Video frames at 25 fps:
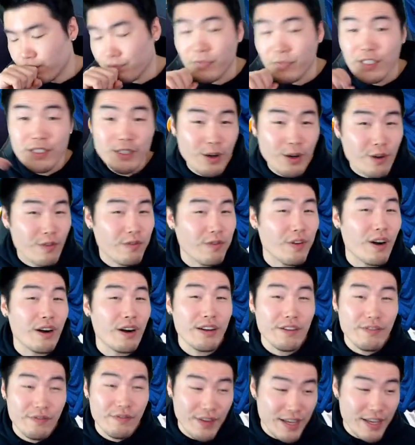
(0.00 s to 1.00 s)
so far
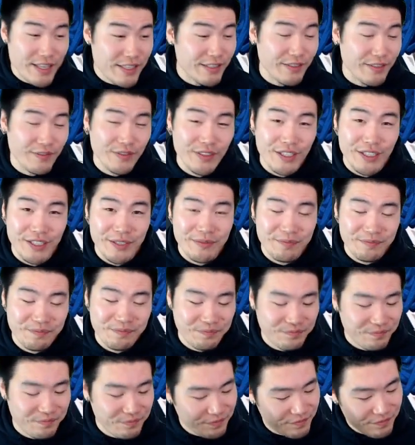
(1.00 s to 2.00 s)
defensively,
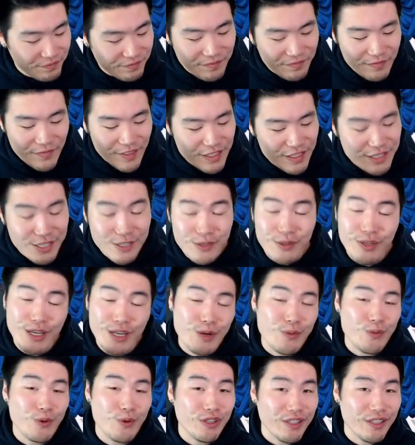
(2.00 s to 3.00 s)
she's
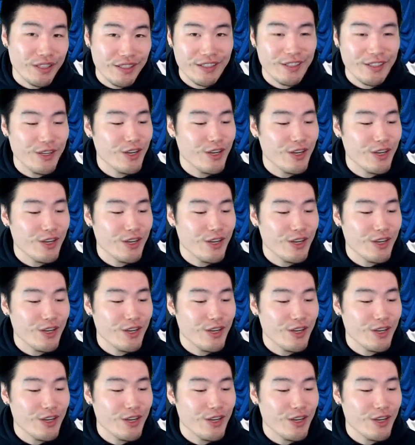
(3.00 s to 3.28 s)
looking really good.